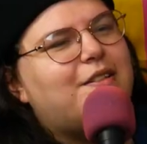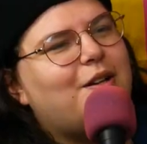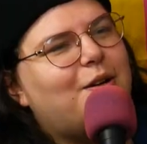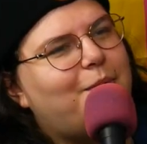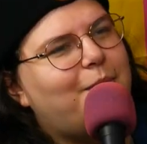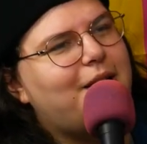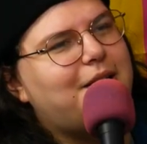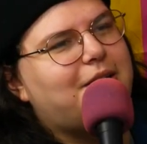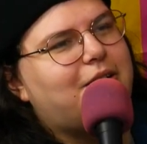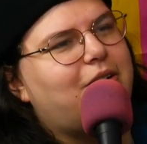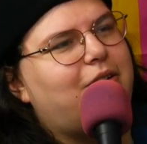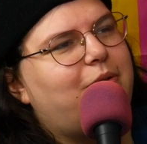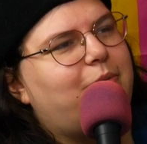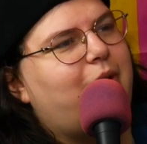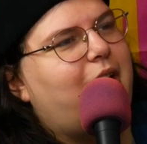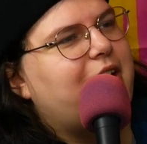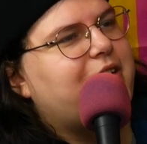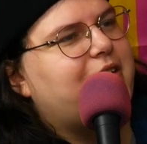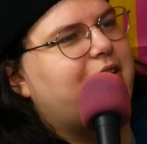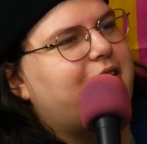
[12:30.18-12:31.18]
So we started
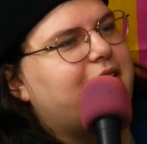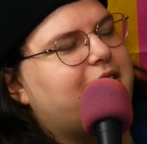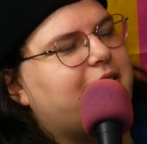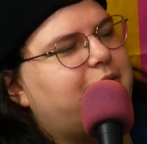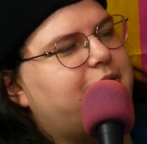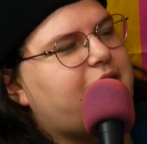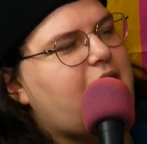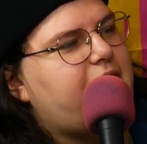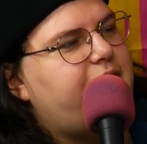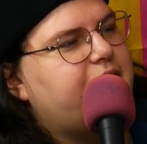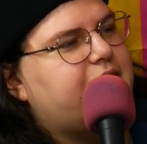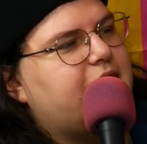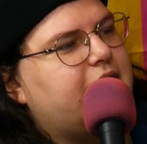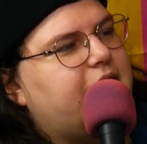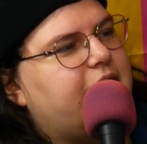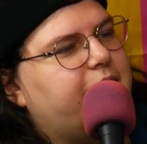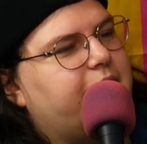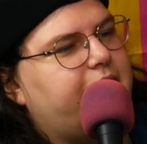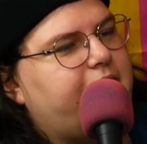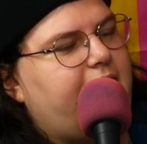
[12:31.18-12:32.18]
watching this and it was obvious that
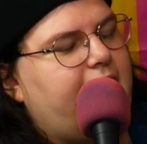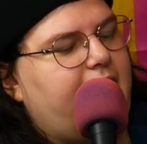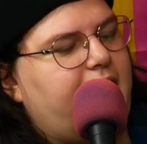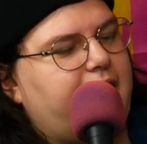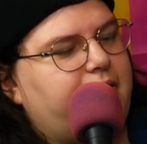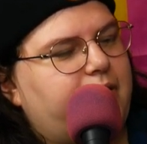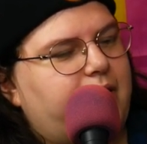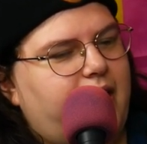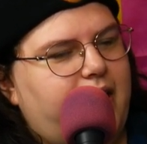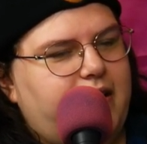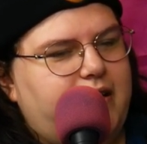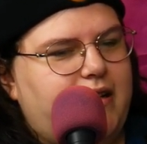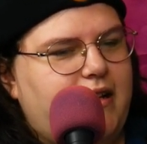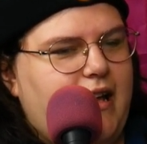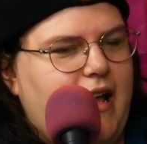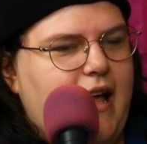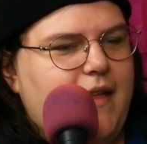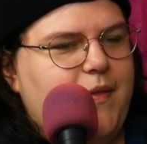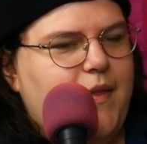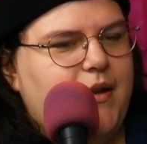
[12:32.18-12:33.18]
they were gay, right?
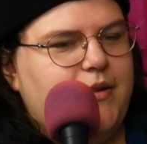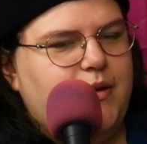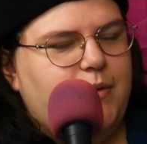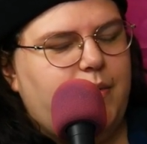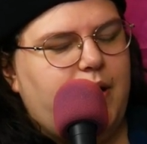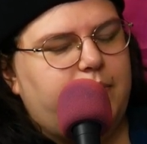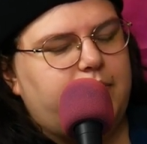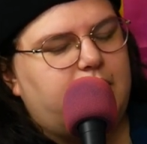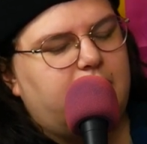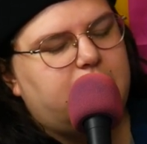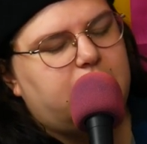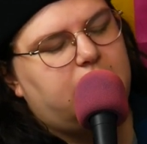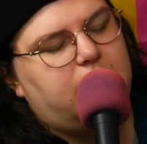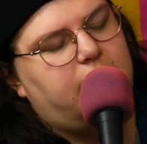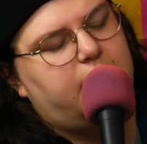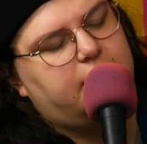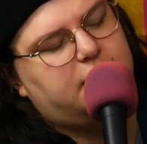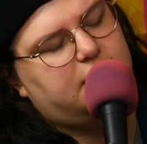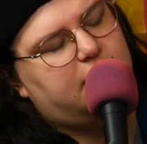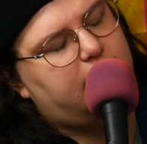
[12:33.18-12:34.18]
Yes. And then your mom goes,
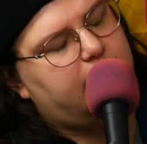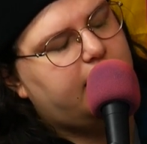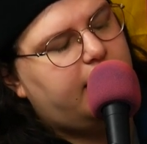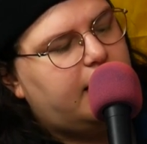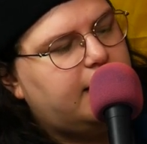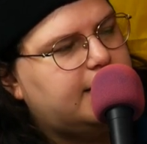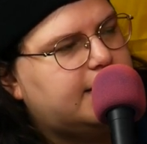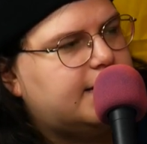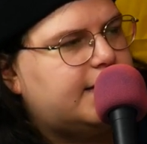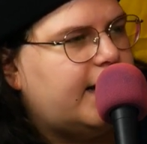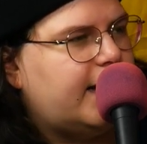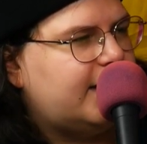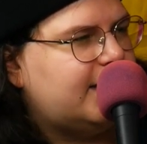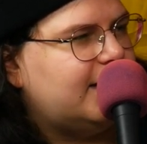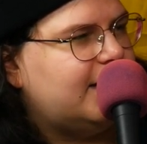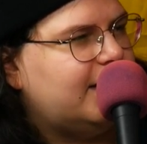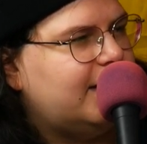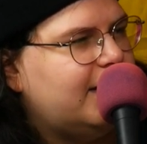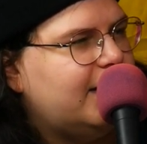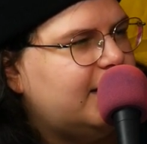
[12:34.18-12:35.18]
"Is there gay
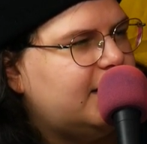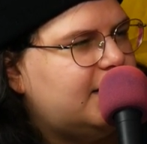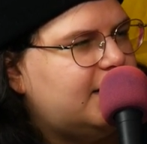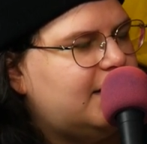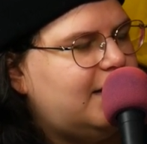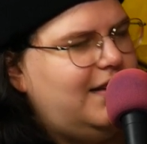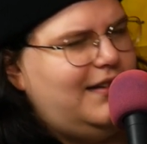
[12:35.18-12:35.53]
sex in this?"